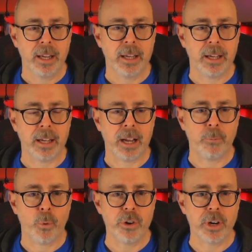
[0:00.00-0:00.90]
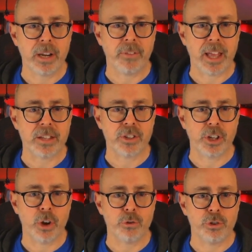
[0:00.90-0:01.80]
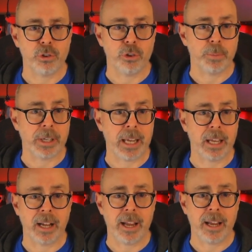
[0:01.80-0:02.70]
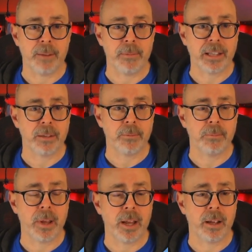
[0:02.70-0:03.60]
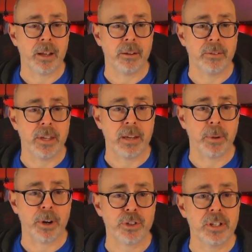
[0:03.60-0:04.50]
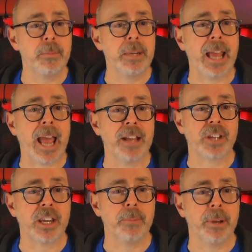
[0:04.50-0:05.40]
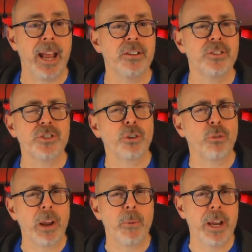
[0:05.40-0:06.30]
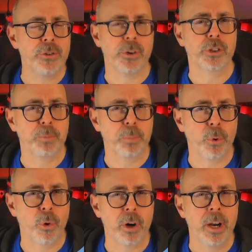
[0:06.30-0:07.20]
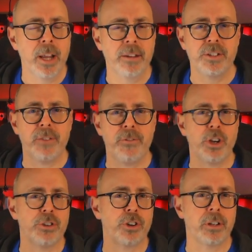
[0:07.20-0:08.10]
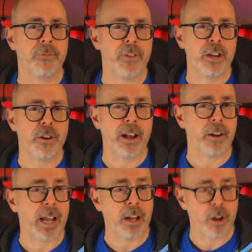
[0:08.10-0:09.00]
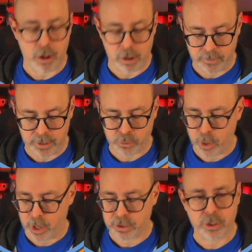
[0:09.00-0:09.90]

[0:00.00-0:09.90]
Uh, I'm wondering if that's the go-to loop. Again, I am not the uh, the person to be asking, but hey, this is a great way to explore to see if you can start to figure out how all of this works.